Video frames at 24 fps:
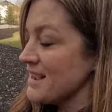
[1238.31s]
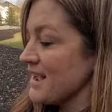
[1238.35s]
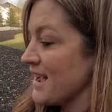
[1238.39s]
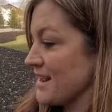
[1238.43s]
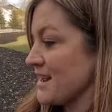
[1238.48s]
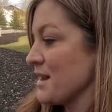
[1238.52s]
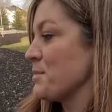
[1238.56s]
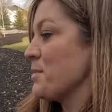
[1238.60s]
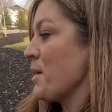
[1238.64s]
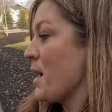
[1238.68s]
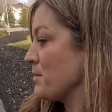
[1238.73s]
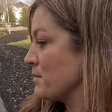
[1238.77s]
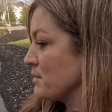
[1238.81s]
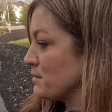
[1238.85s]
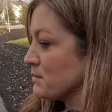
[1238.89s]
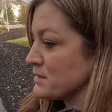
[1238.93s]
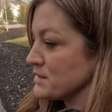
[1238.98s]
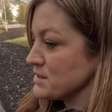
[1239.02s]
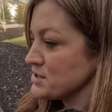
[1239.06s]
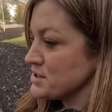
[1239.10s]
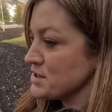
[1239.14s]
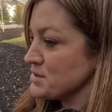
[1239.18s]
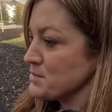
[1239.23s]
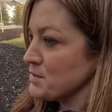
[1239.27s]
and I
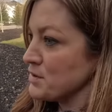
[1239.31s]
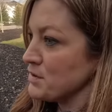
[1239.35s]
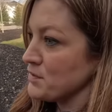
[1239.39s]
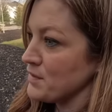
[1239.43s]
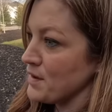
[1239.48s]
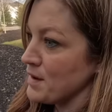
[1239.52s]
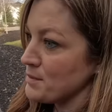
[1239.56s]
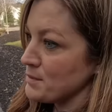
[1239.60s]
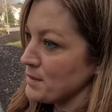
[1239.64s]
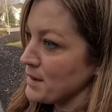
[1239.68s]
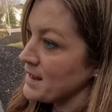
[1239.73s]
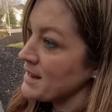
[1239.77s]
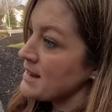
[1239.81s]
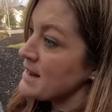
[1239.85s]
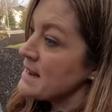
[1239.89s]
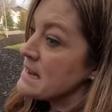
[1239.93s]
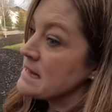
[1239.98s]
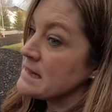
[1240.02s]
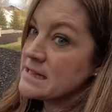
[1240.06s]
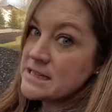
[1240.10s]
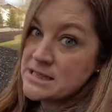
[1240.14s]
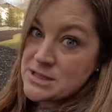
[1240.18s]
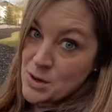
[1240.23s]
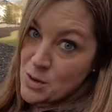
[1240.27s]
probably should move on, but
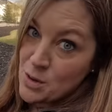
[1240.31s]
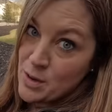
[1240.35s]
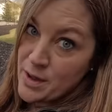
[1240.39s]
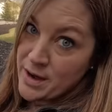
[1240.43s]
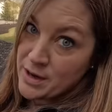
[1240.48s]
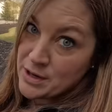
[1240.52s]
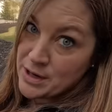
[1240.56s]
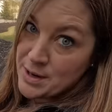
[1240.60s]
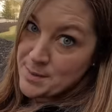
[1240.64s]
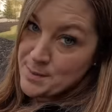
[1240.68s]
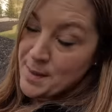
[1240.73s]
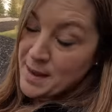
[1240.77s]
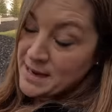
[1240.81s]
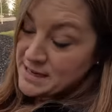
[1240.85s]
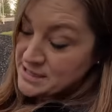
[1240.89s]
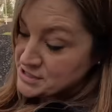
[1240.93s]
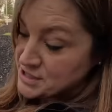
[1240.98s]
this whole area might